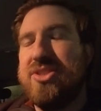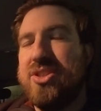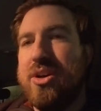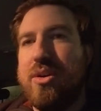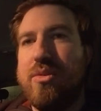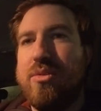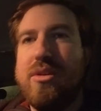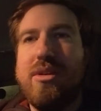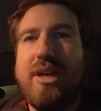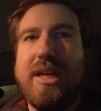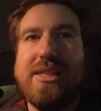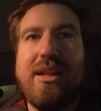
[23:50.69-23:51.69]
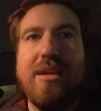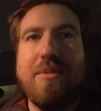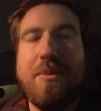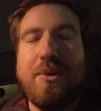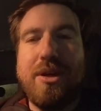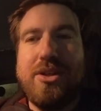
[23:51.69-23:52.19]
so it's not like
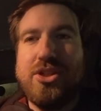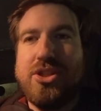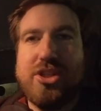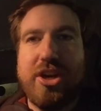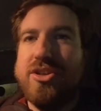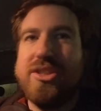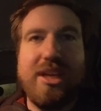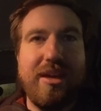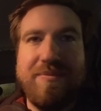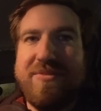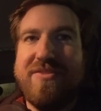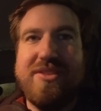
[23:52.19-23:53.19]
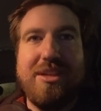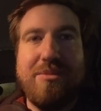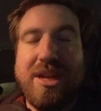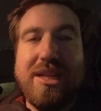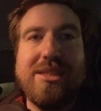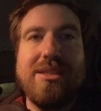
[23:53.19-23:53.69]
people can just charge like 15
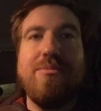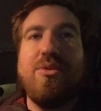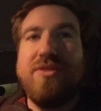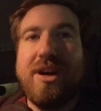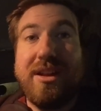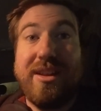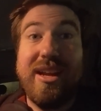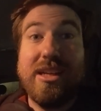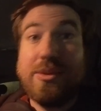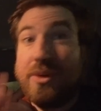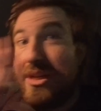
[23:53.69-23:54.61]
minutes and move on to the next